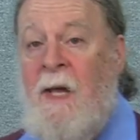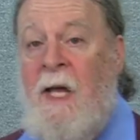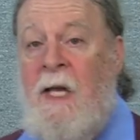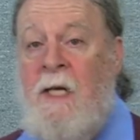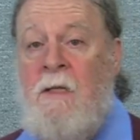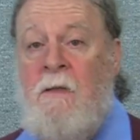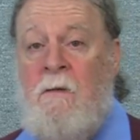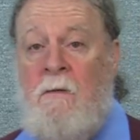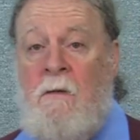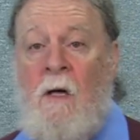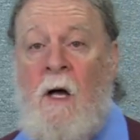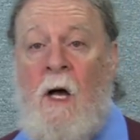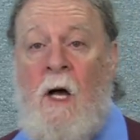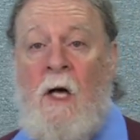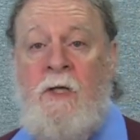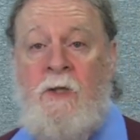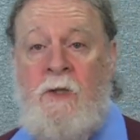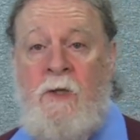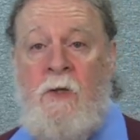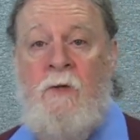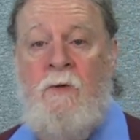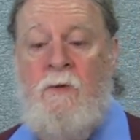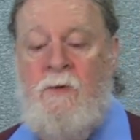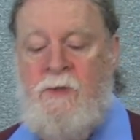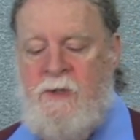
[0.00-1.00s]
make a
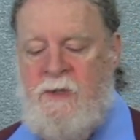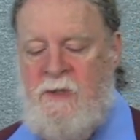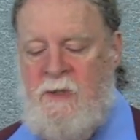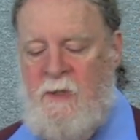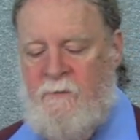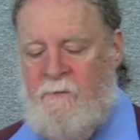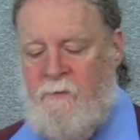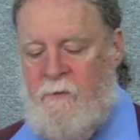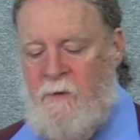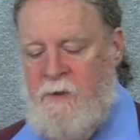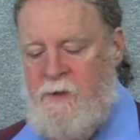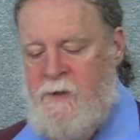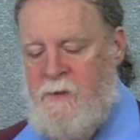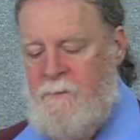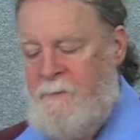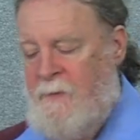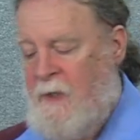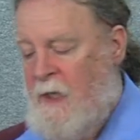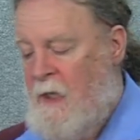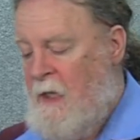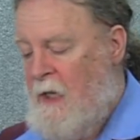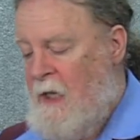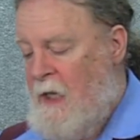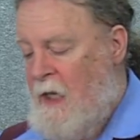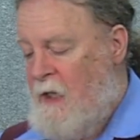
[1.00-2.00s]
huge difference.
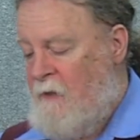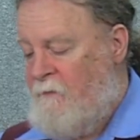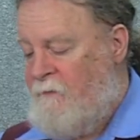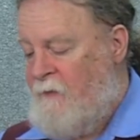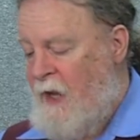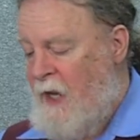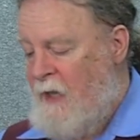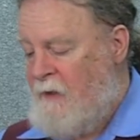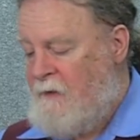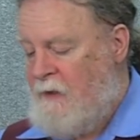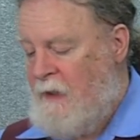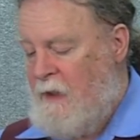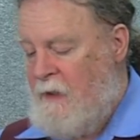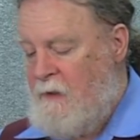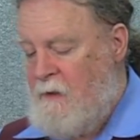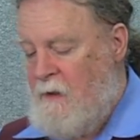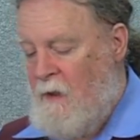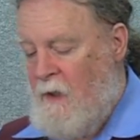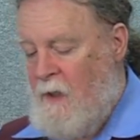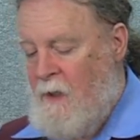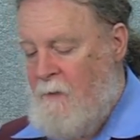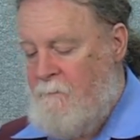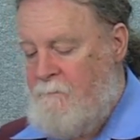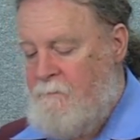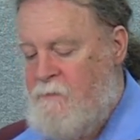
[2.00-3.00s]
In fact, in
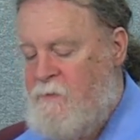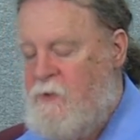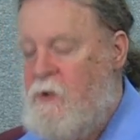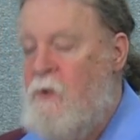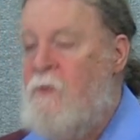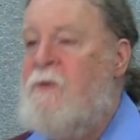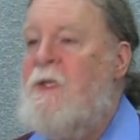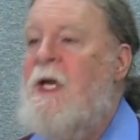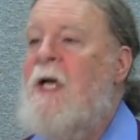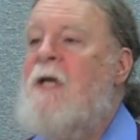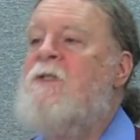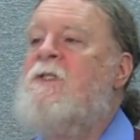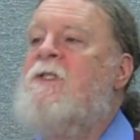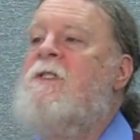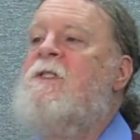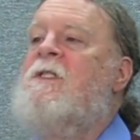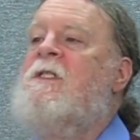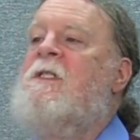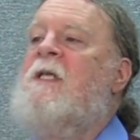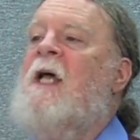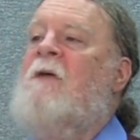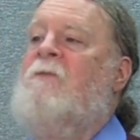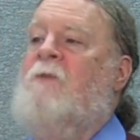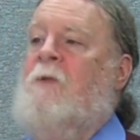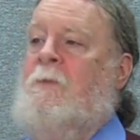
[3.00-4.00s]
um,
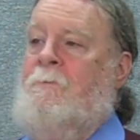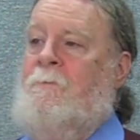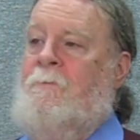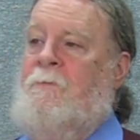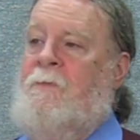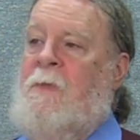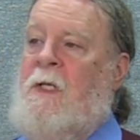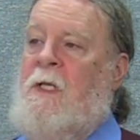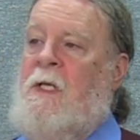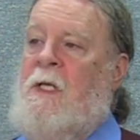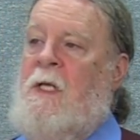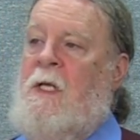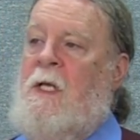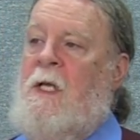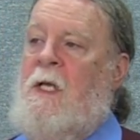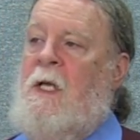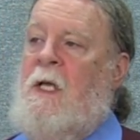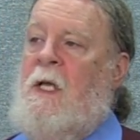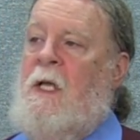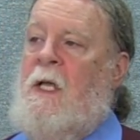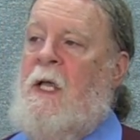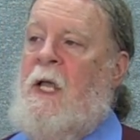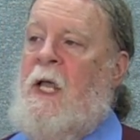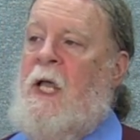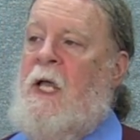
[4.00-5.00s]
2007,
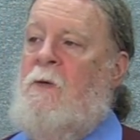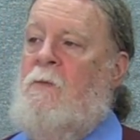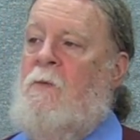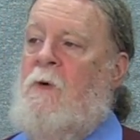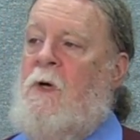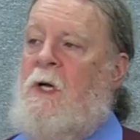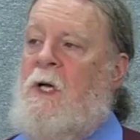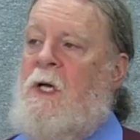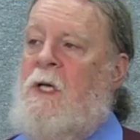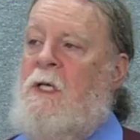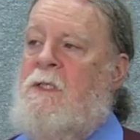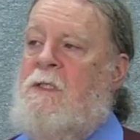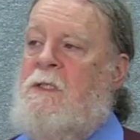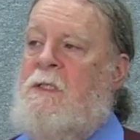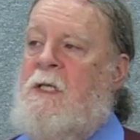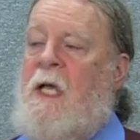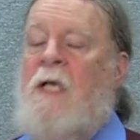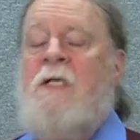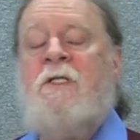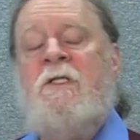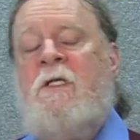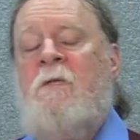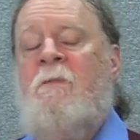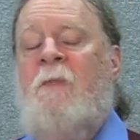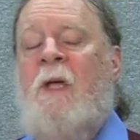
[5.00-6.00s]
it was
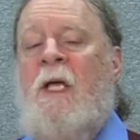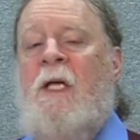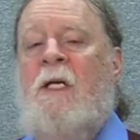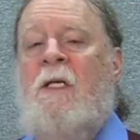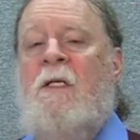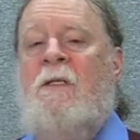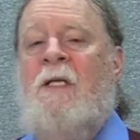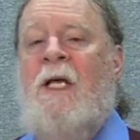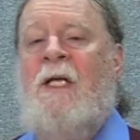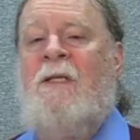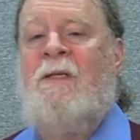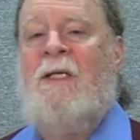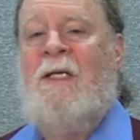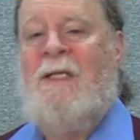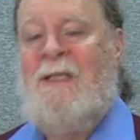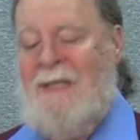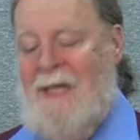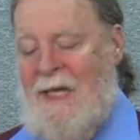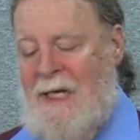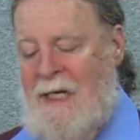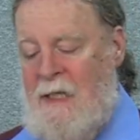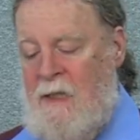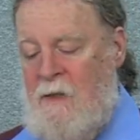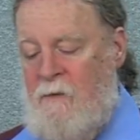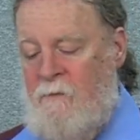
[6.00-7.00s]
estimated that the
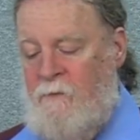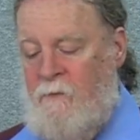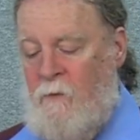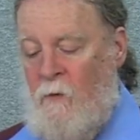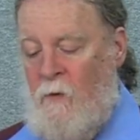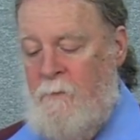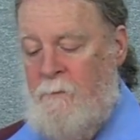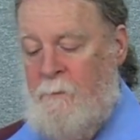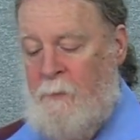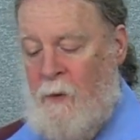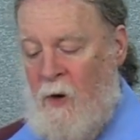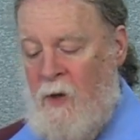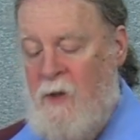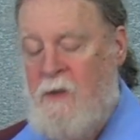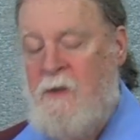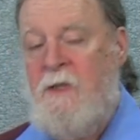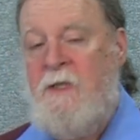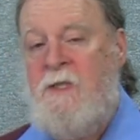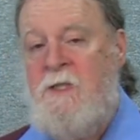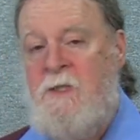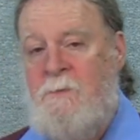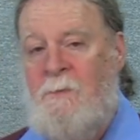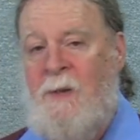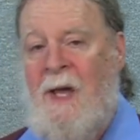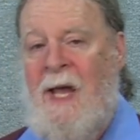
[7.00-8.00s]
gain for
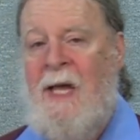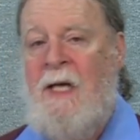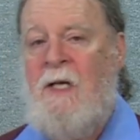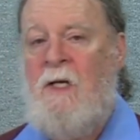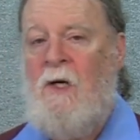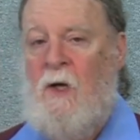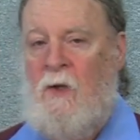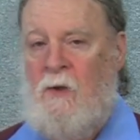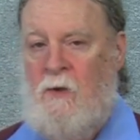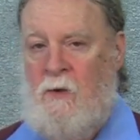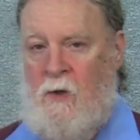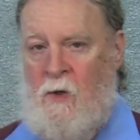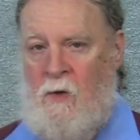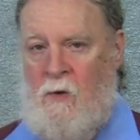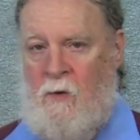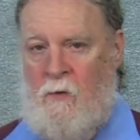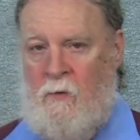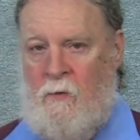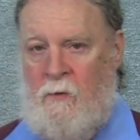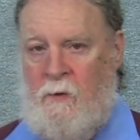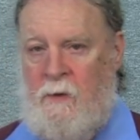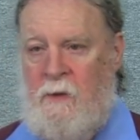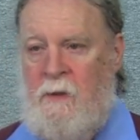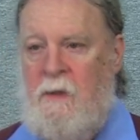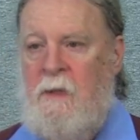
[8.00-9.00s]
Barclays Bank
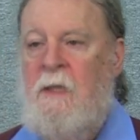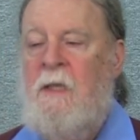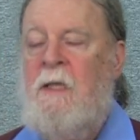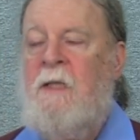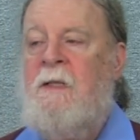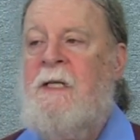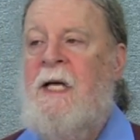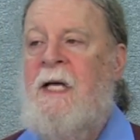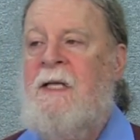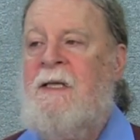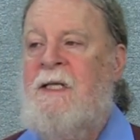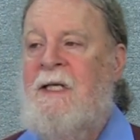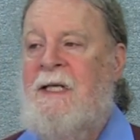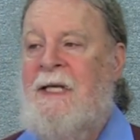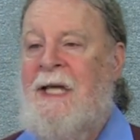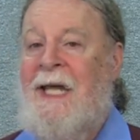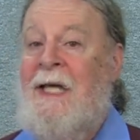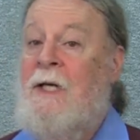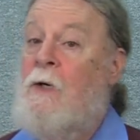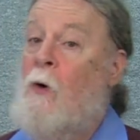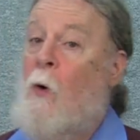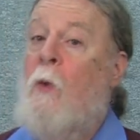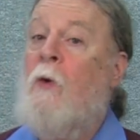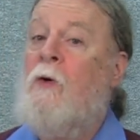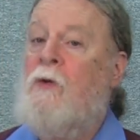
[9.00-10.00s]
alone, that the
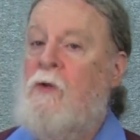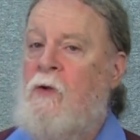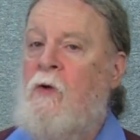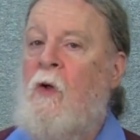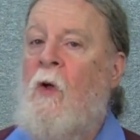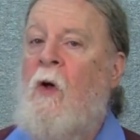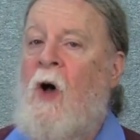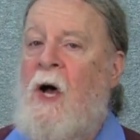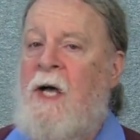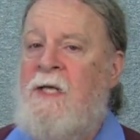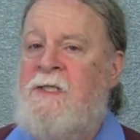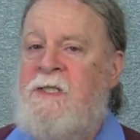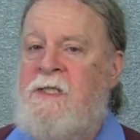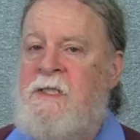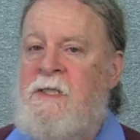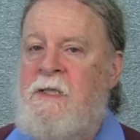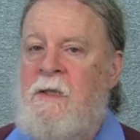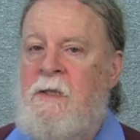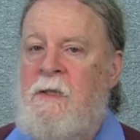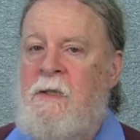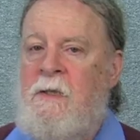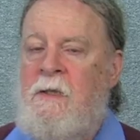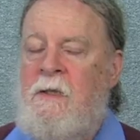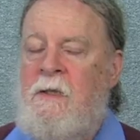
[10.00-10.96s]
gain or loss